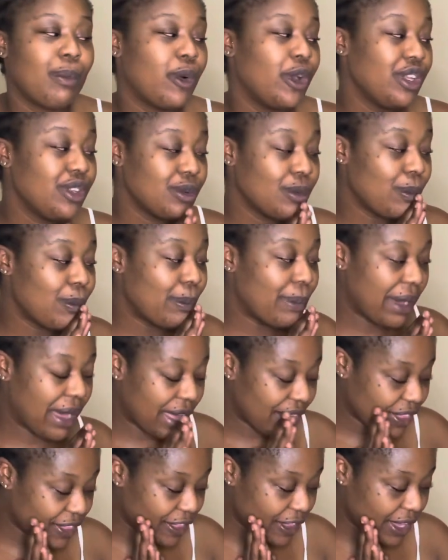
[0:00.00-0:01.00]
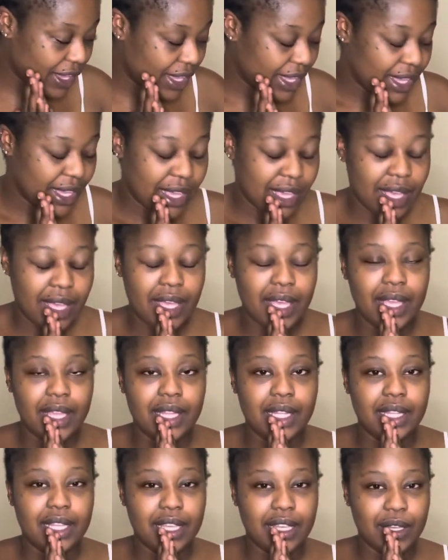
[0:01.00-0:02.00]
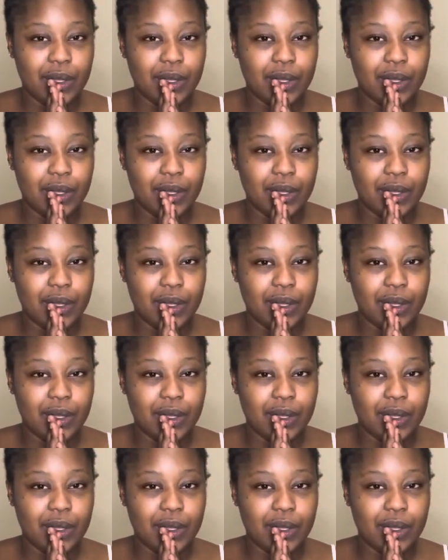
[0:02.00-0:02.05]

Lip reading: going to bath, take